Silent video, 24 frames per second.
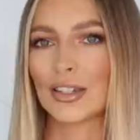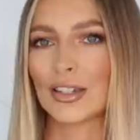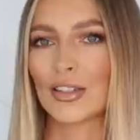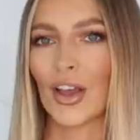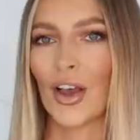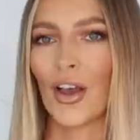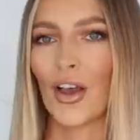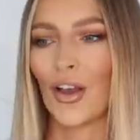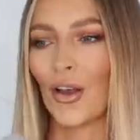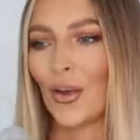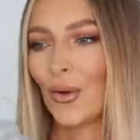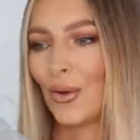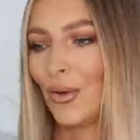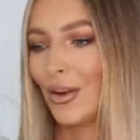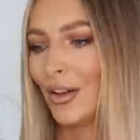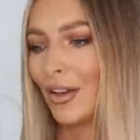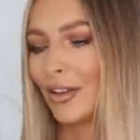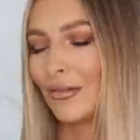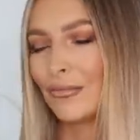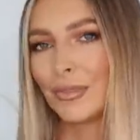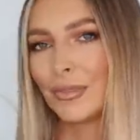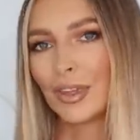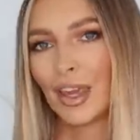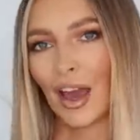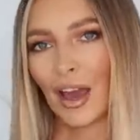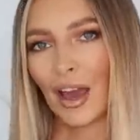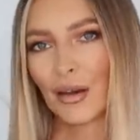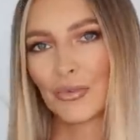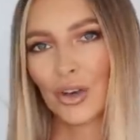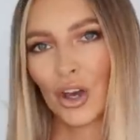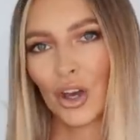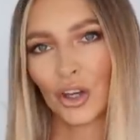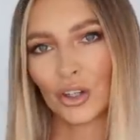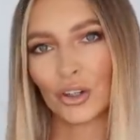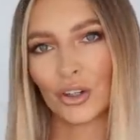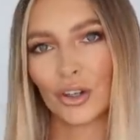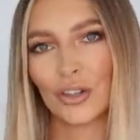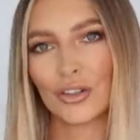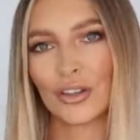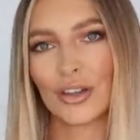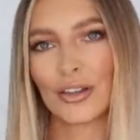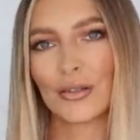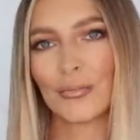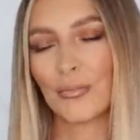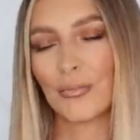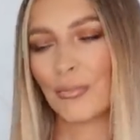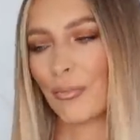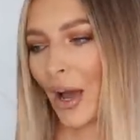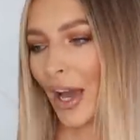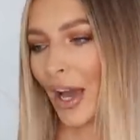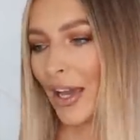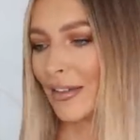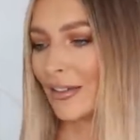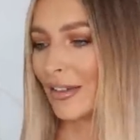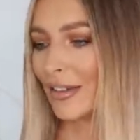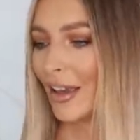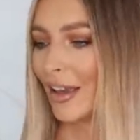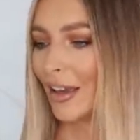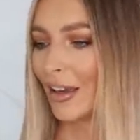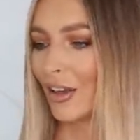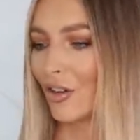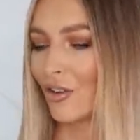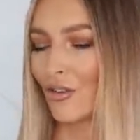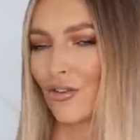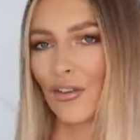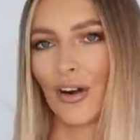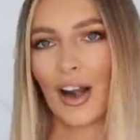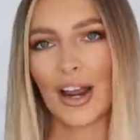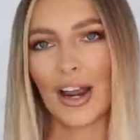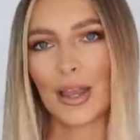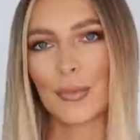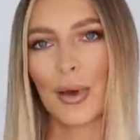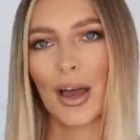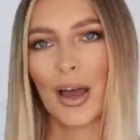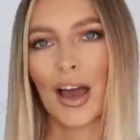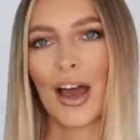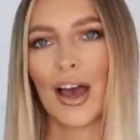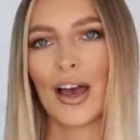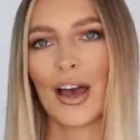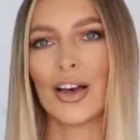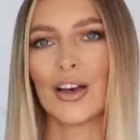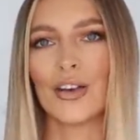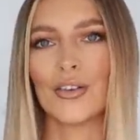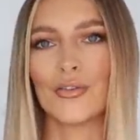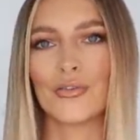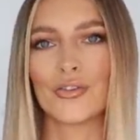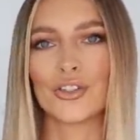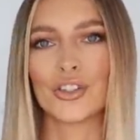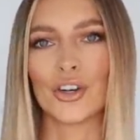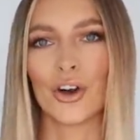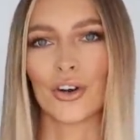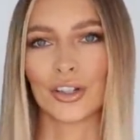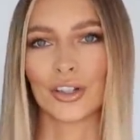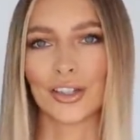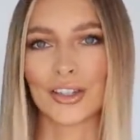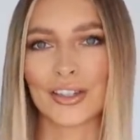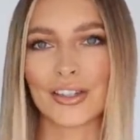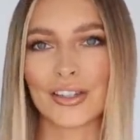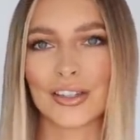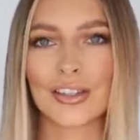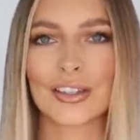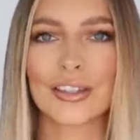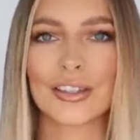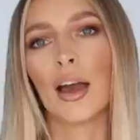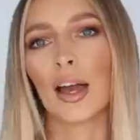so yeah, a good basic grey pair of joggers.